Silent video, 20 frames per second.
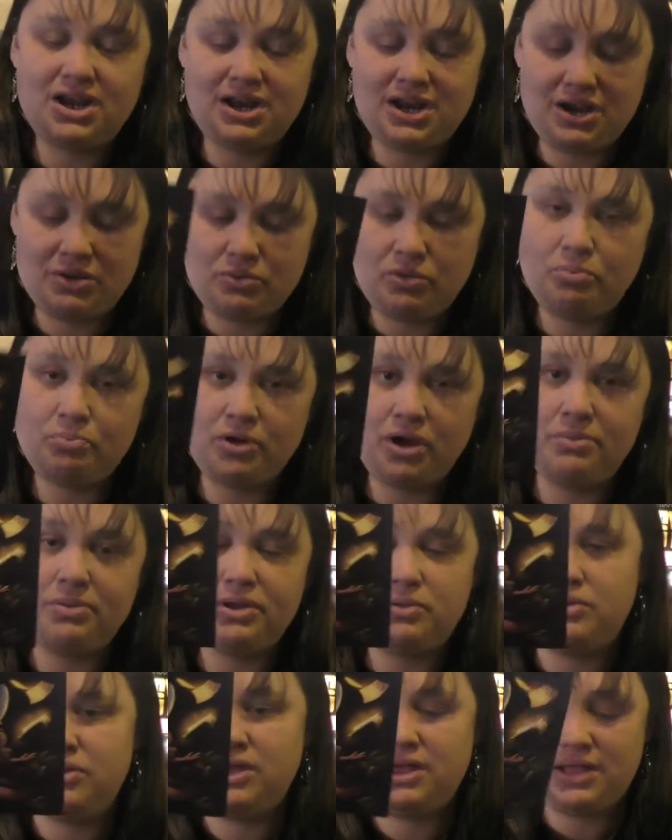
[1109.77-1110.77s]
it and will
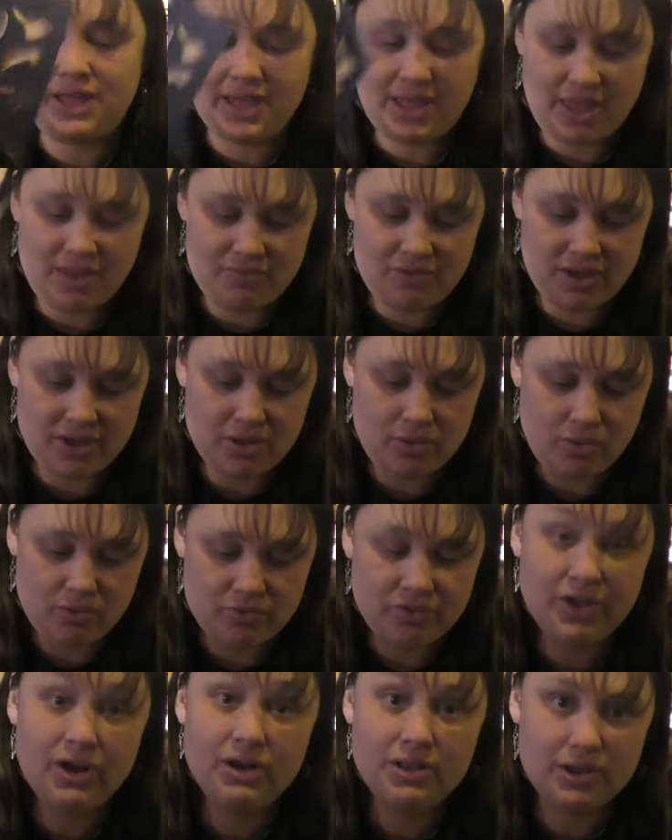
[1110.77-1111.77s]
probably really like having it over
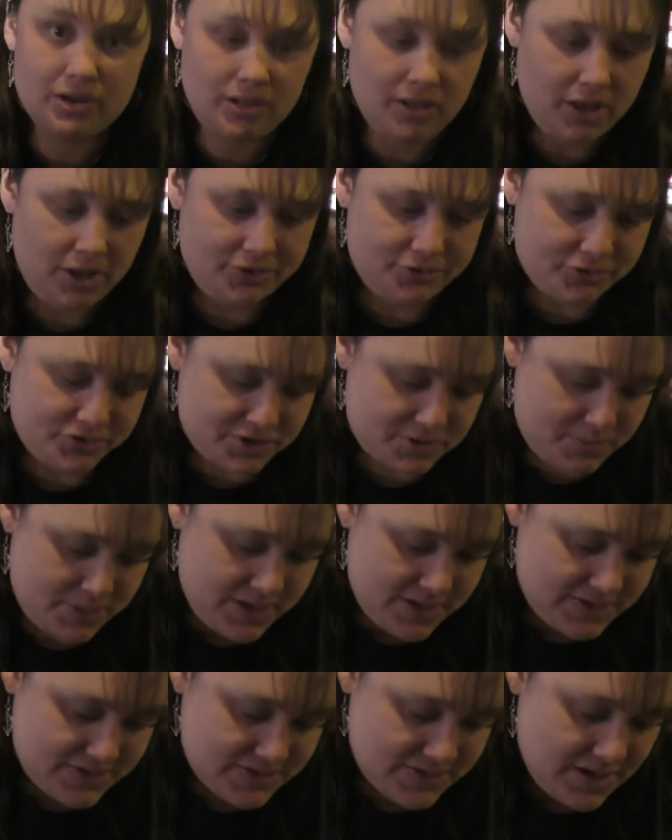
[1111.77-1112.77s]
in their little altar
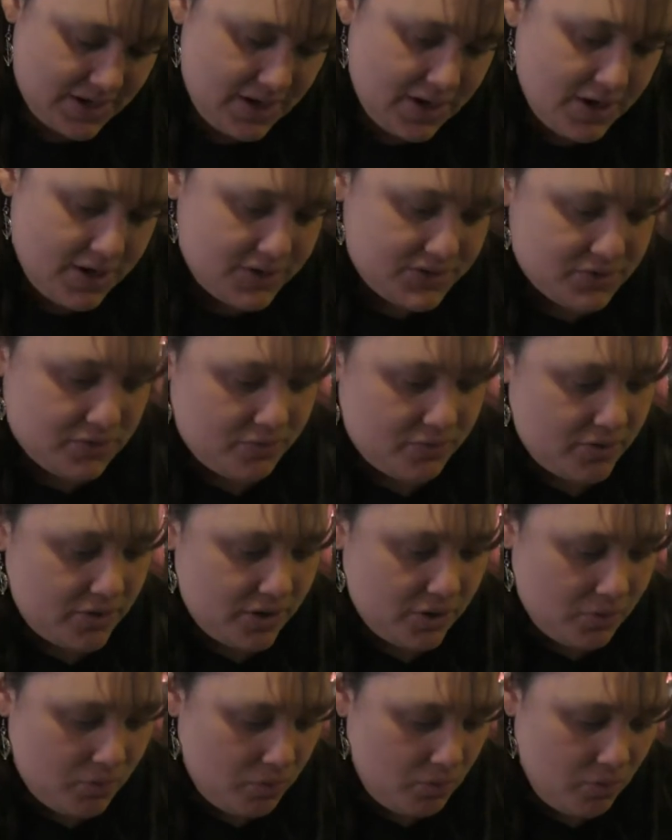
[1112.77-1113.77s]
space. So
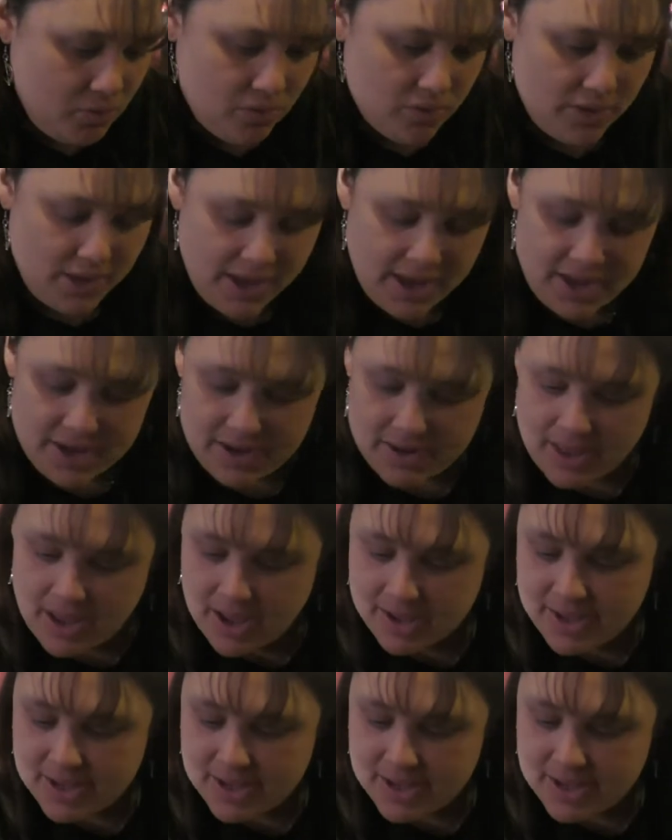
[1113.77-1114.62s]
very cool. And I